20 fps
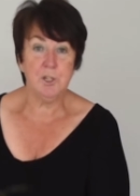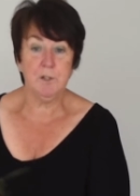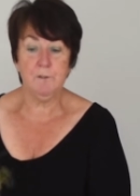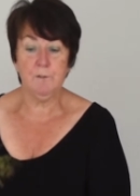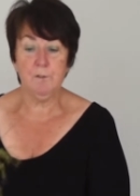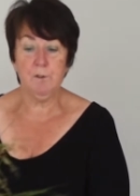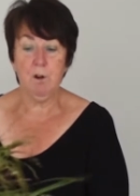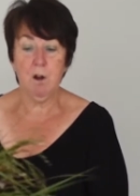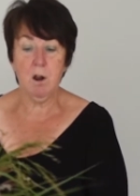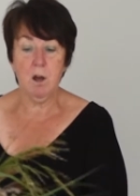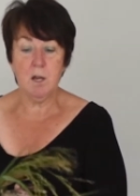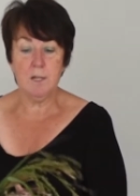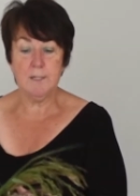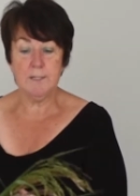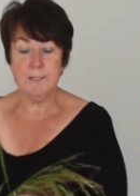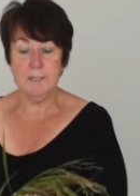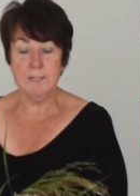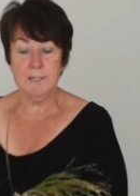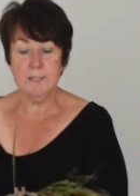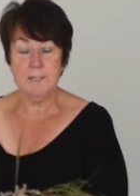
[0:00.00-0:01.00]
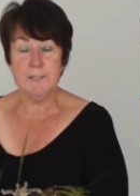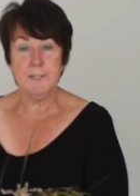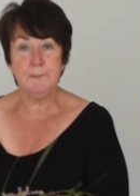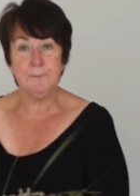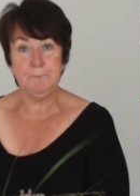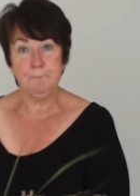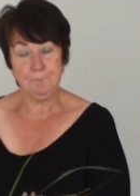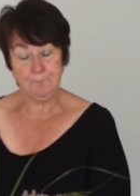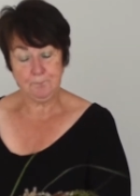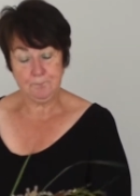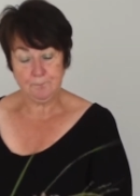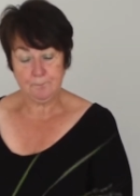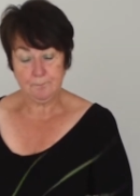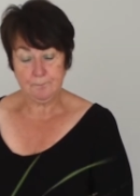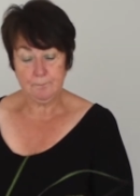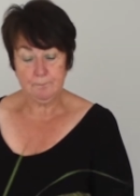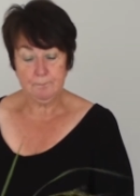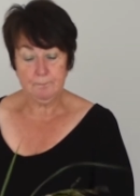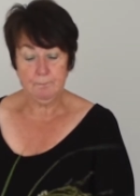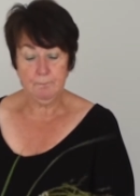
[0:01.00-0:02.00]
of grasses,
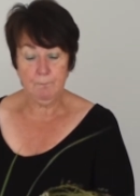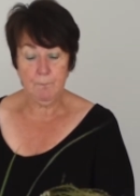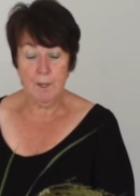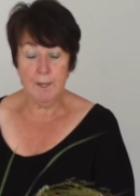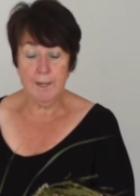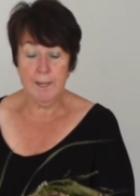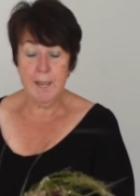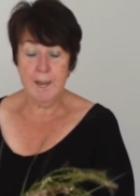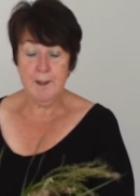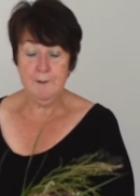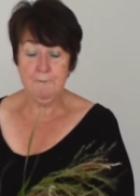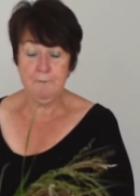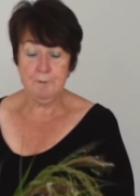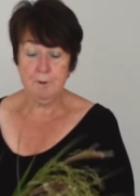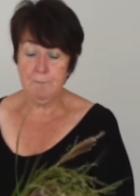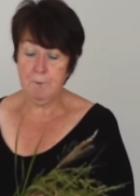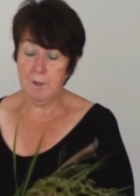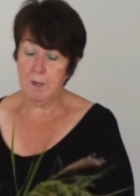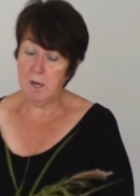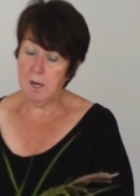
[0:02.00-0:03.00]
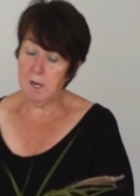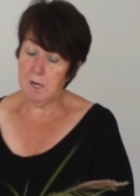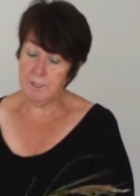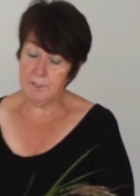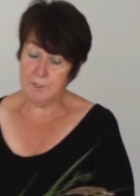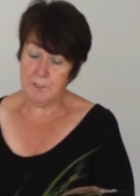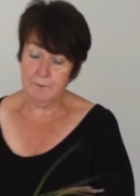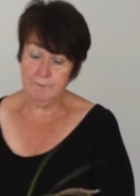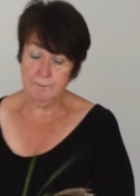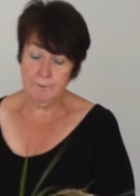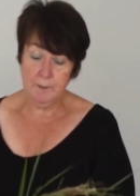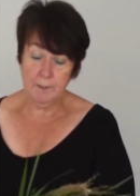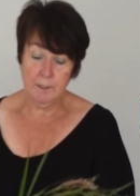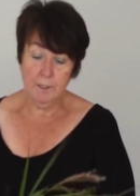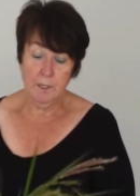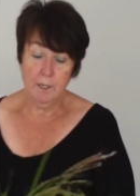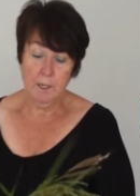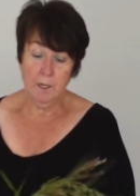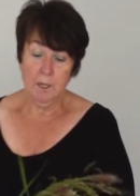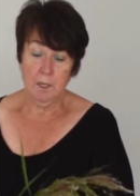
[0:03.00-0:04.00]
again from the garden.
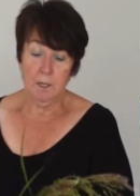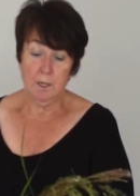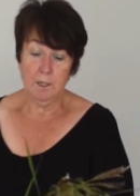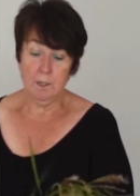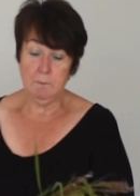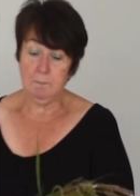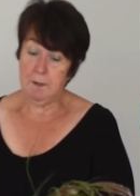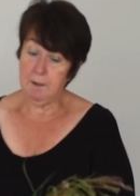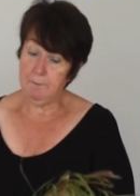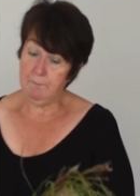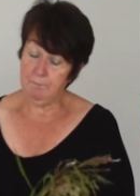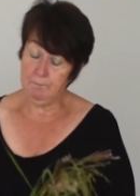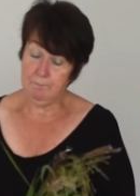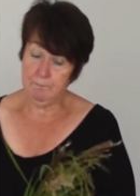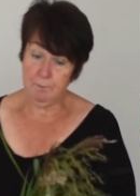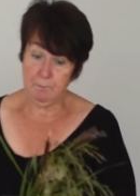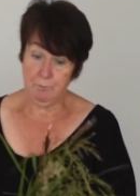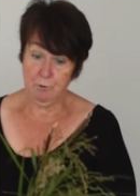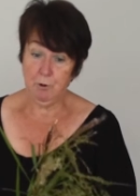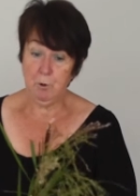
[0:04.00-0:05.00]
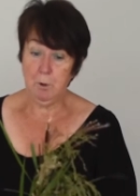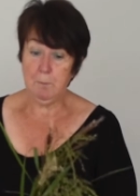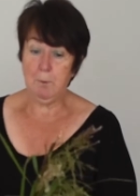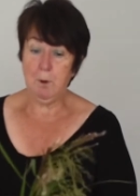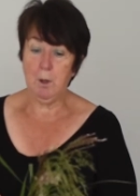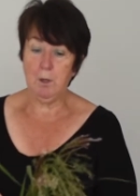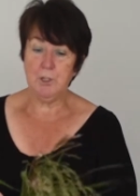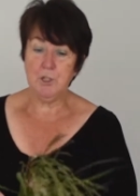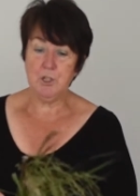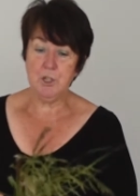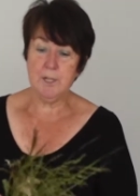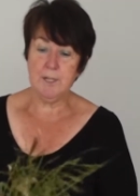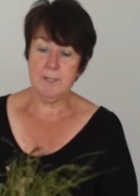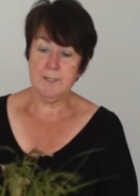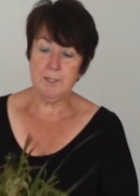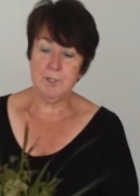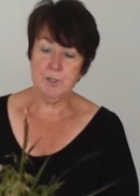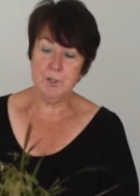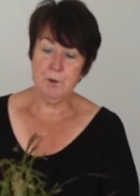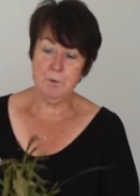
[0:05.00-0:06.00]
I do apologise,
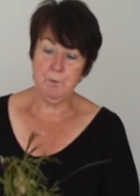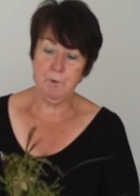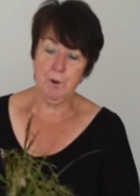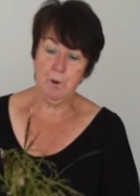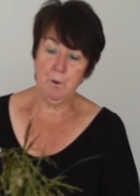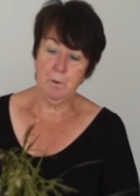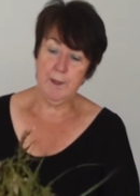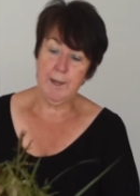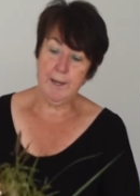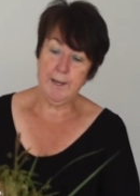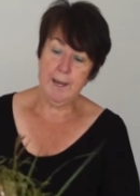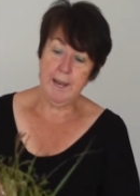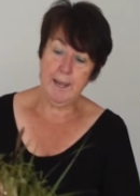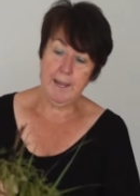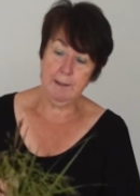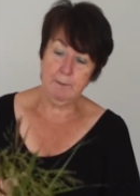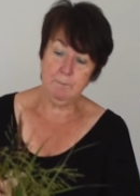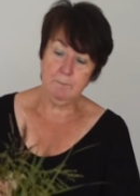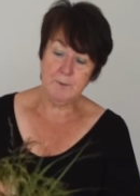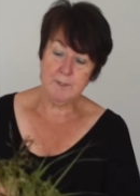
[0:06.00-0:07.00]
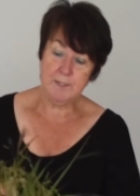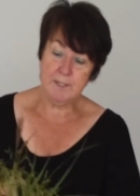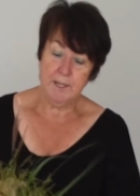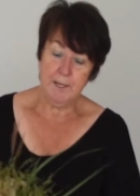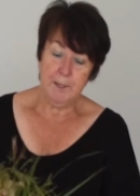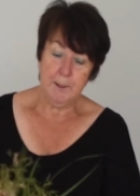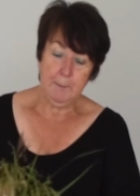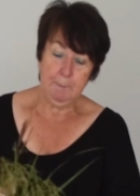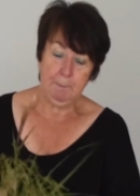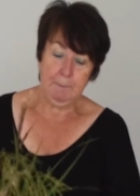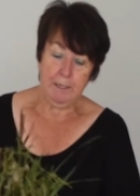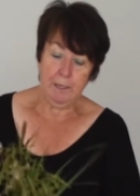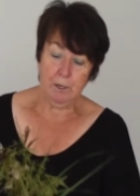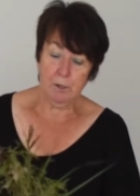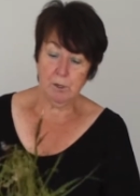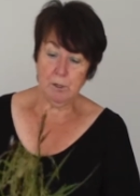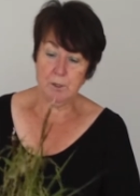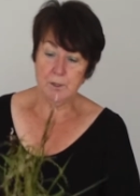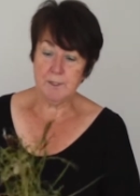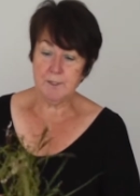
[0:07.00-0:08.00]
I don't know their names,
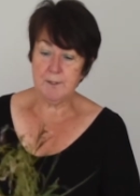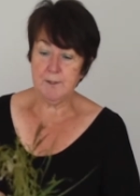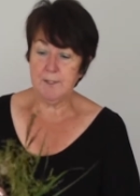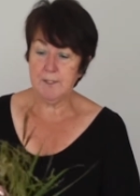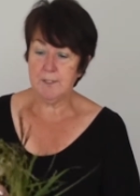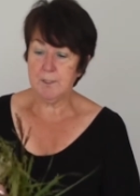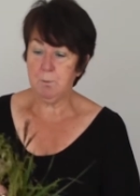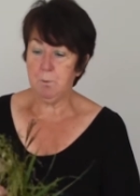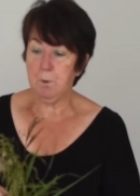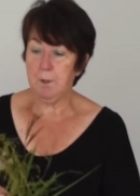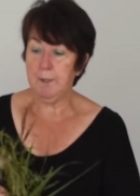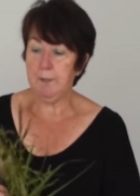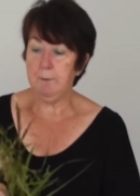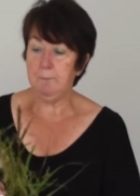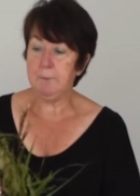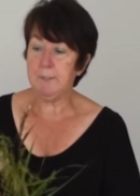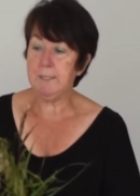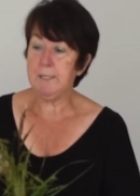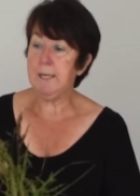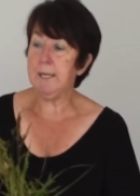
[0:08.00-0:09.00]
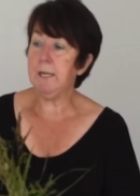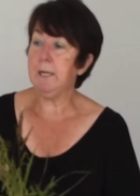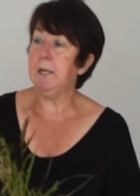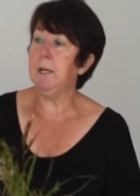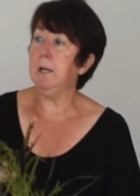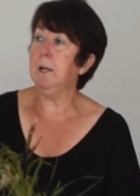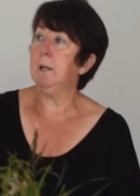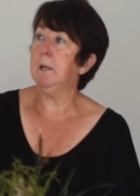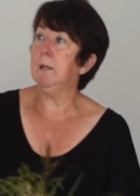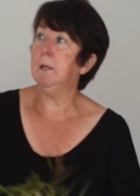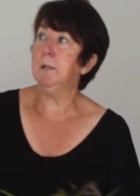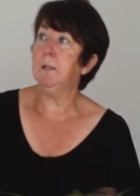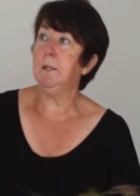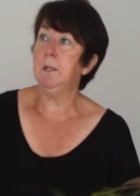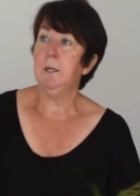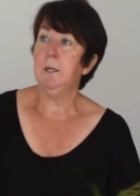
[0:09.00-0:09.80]
because this one in particular